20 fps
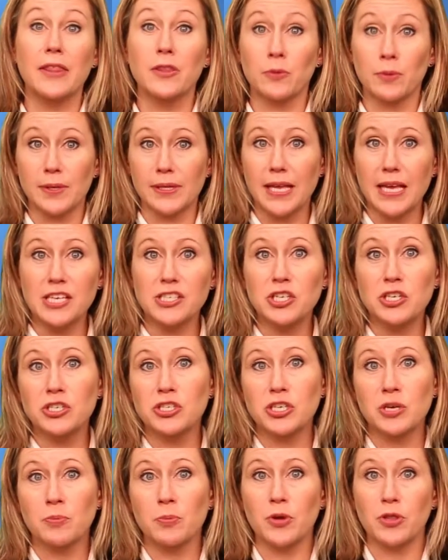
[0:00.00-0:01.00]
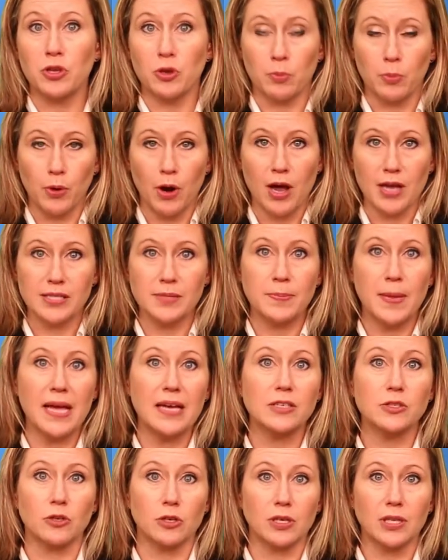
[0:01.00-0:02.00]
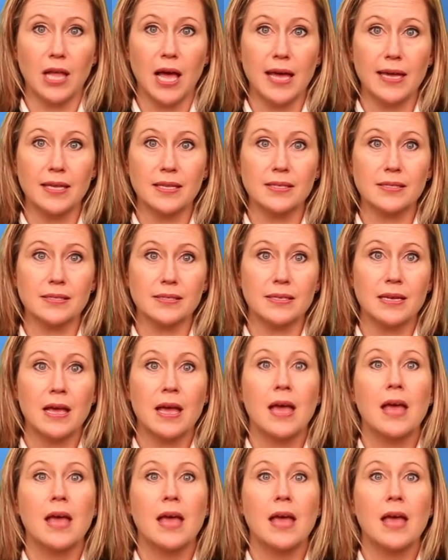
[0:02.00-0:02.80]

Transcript: and the relationship with your prospect or clients,